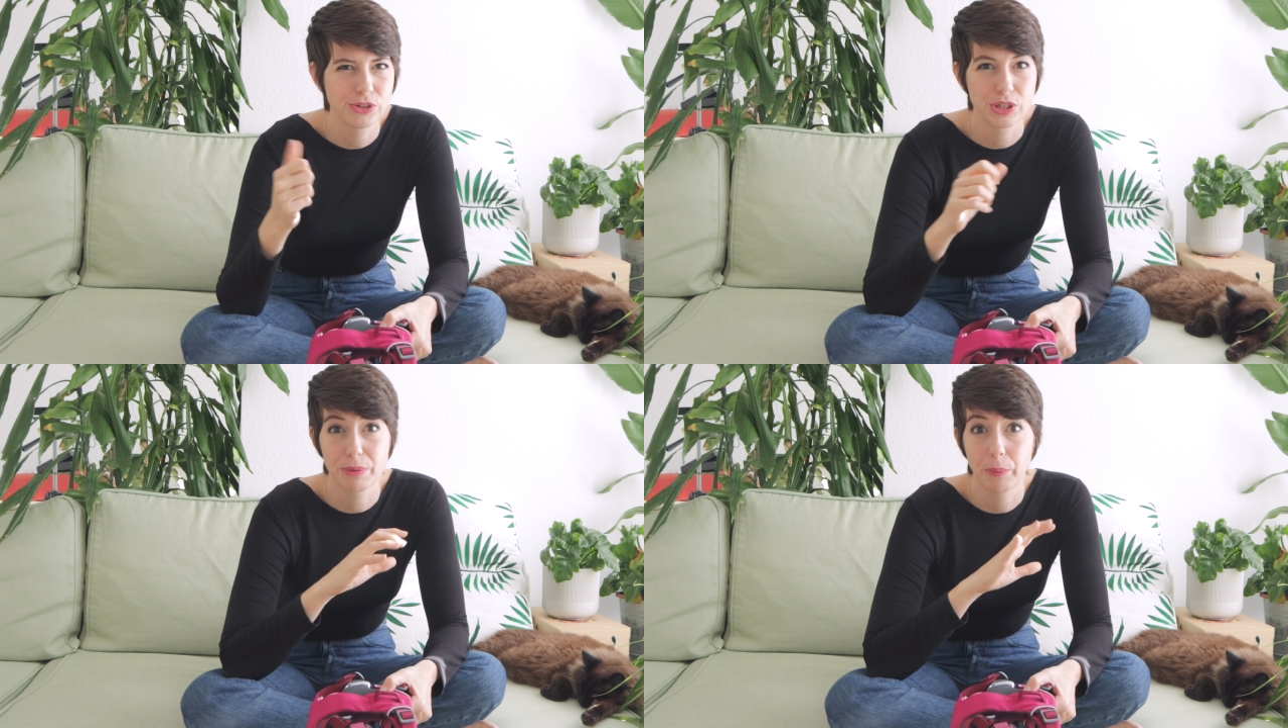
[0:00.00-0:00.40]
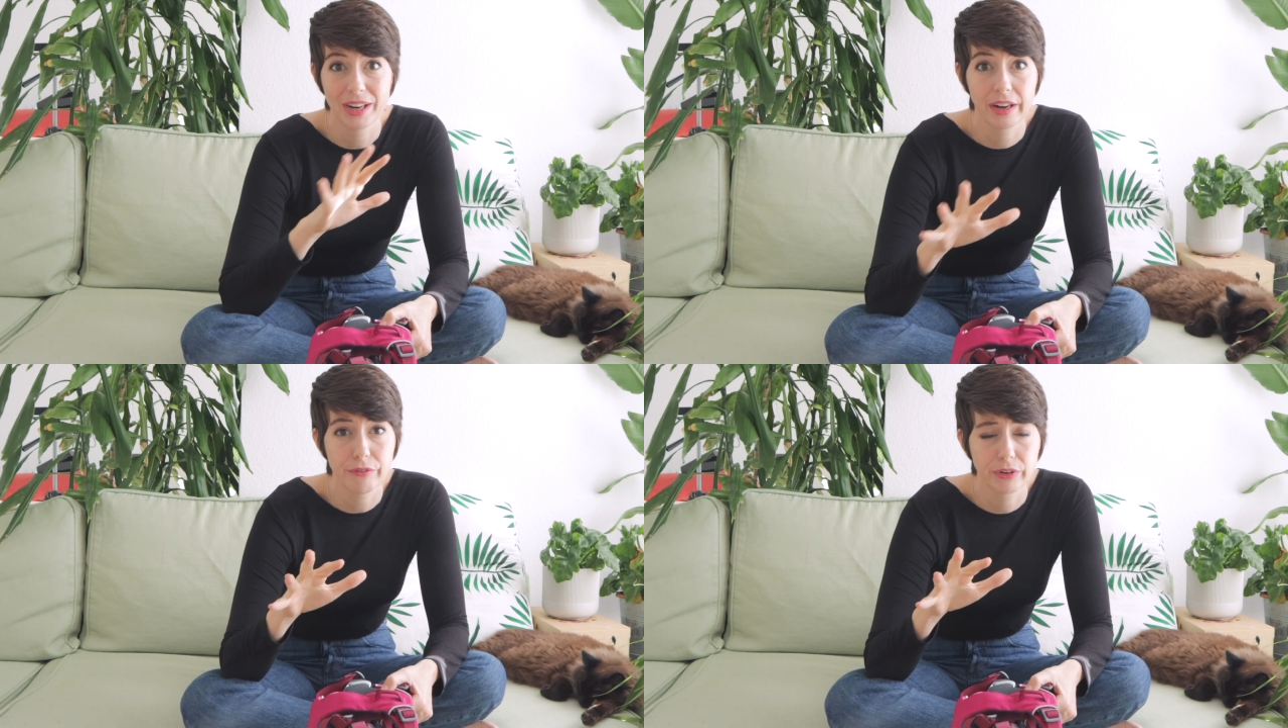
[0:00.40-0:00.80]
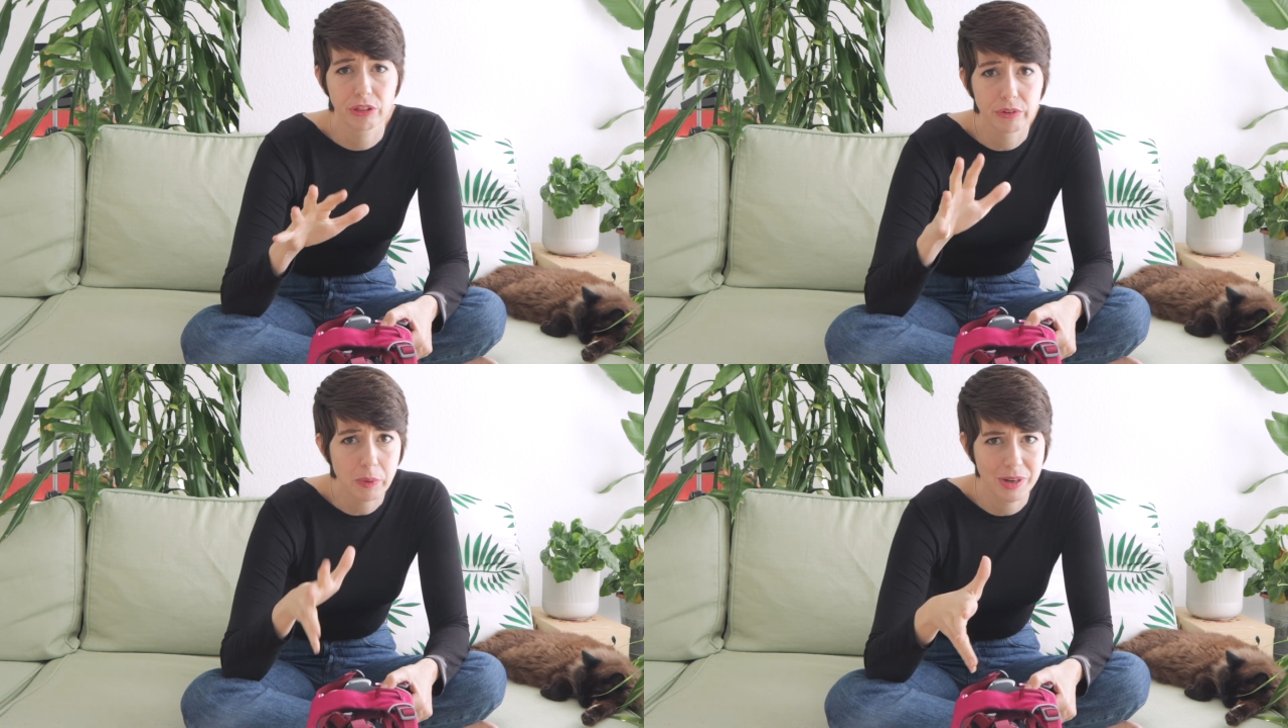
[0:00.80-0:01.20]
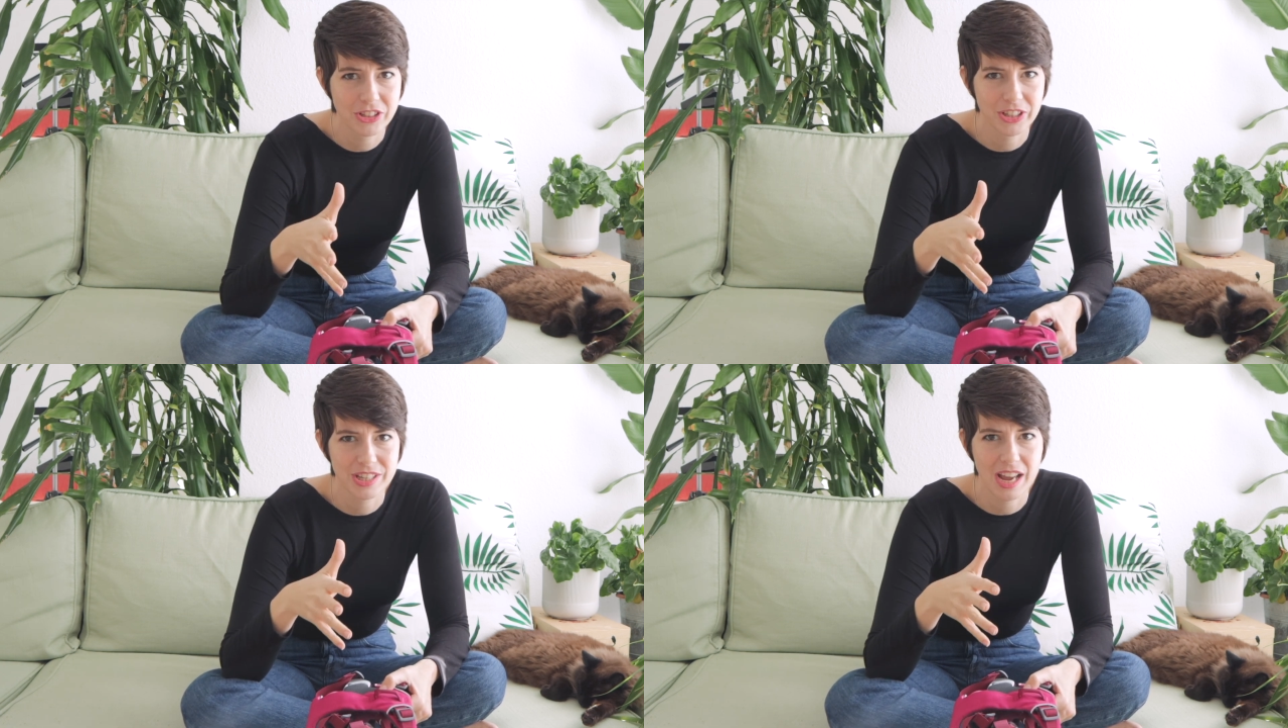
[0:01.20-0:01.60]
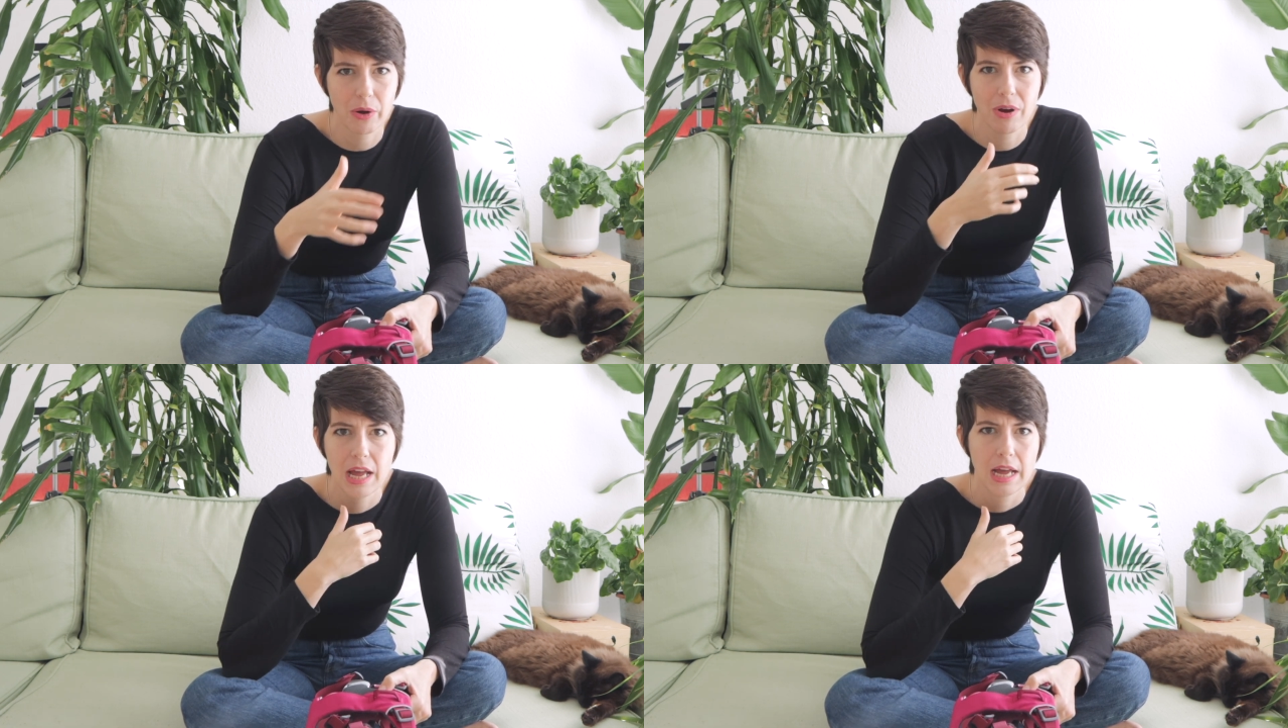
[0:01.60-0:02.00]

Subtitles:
She's been wearing it for 3 winters now.